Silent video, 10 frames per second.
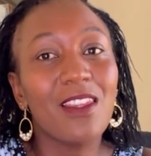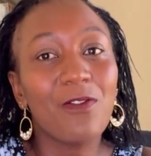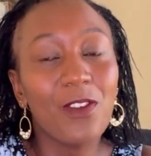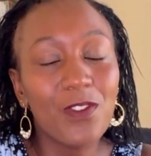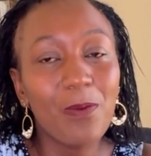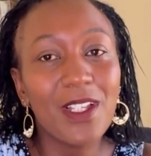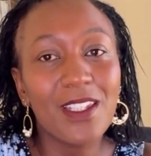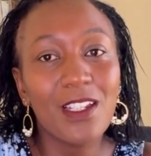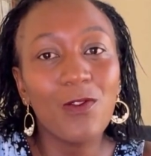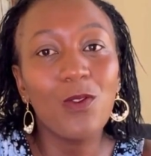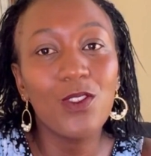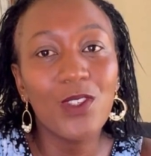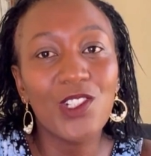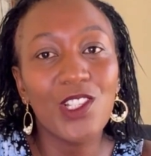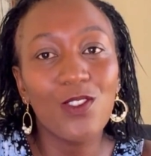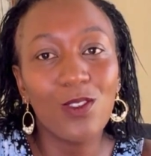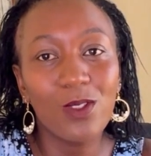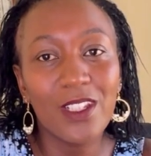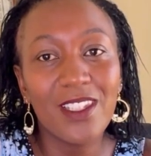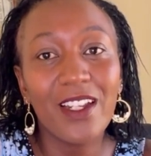50%, if you want to attain your
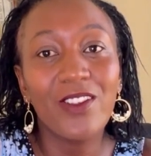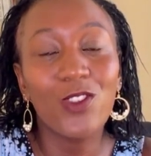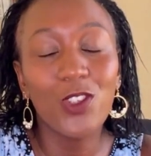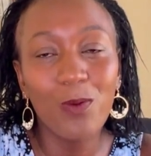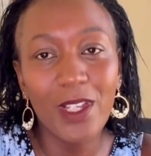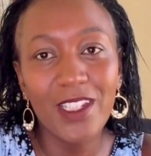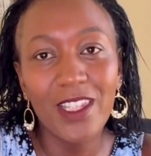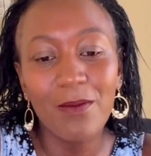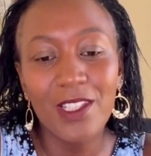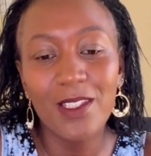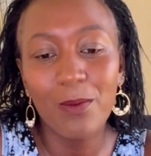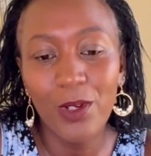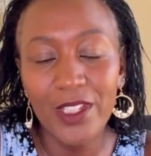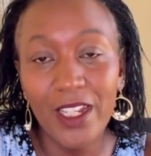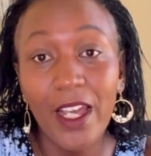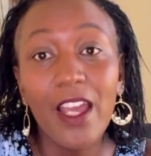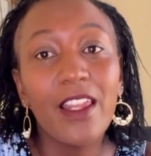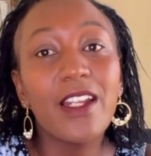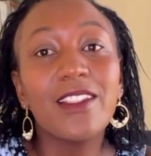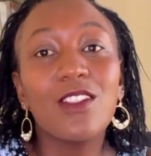goals, documenting them is important.
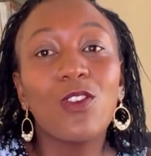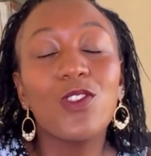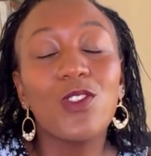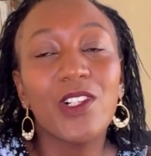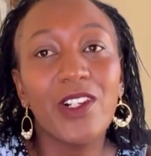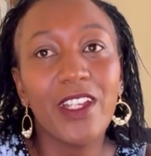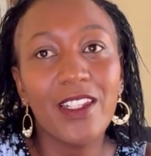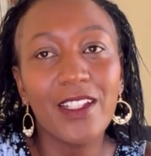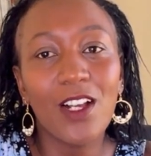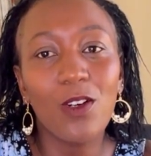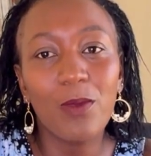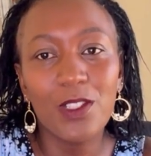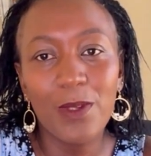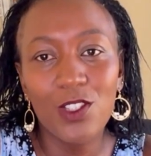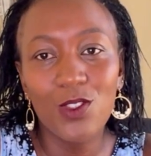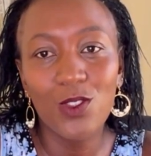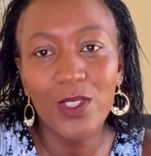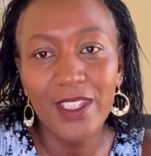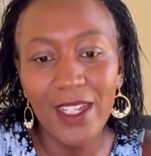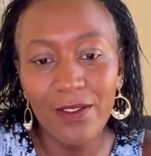That is because you're creating a commitment to
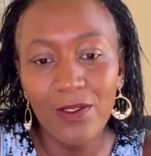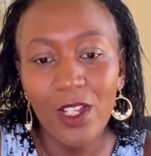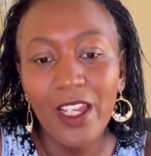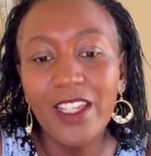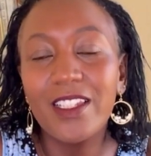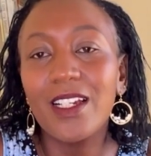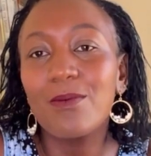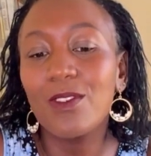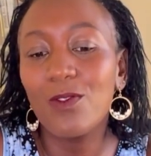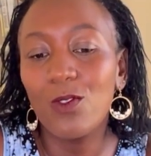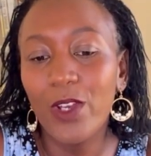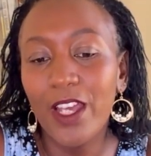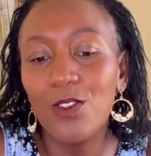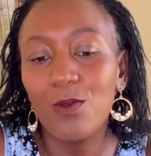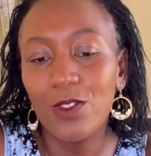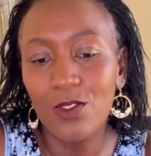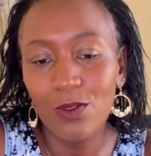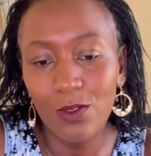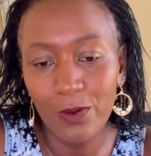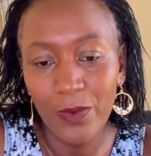yourself in terms of where you want to
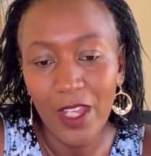go.